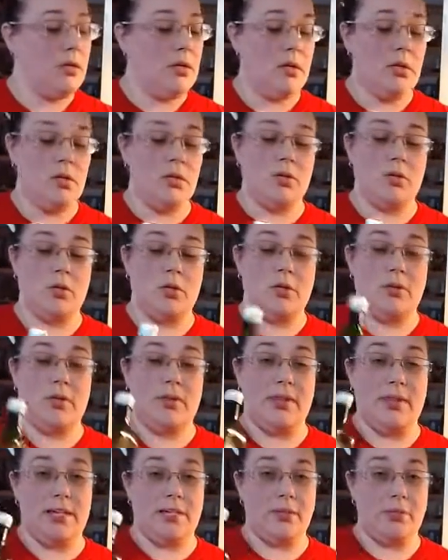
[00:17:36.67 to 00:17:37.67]
So
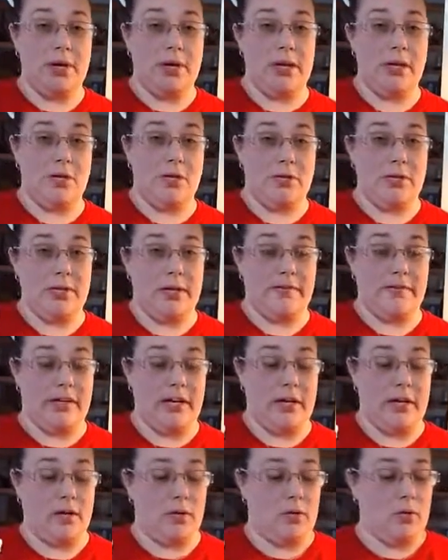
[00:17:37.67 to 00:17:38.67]
that's why I use
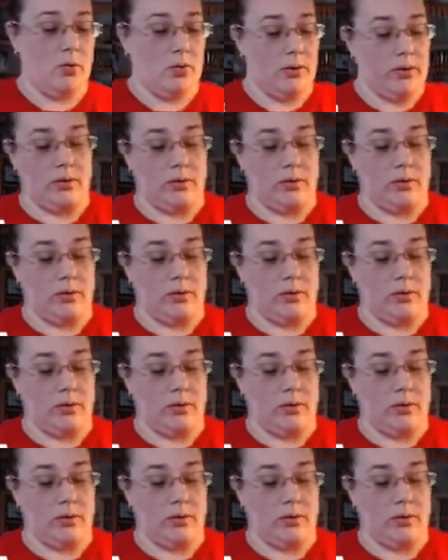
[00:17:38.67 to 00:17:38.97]
avocado oil.